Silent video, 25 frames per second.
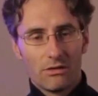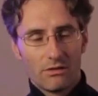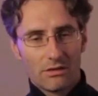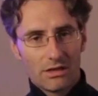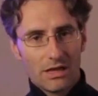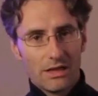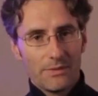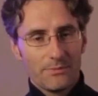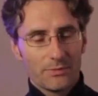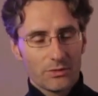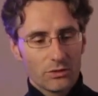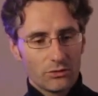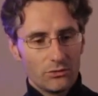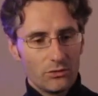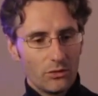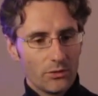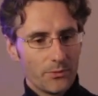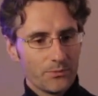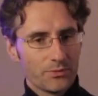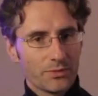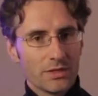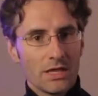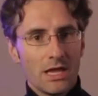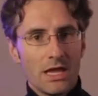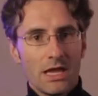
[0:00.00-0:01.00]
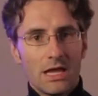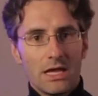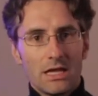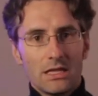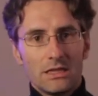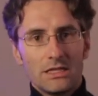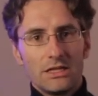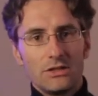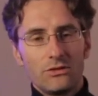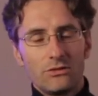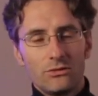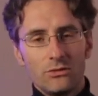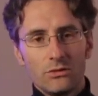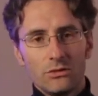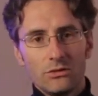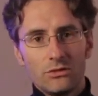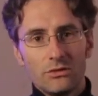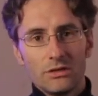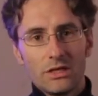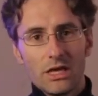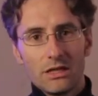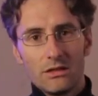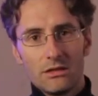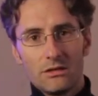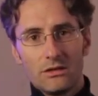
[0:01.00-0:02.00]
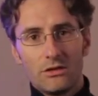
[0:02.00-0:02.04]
Okay, so let's do it together.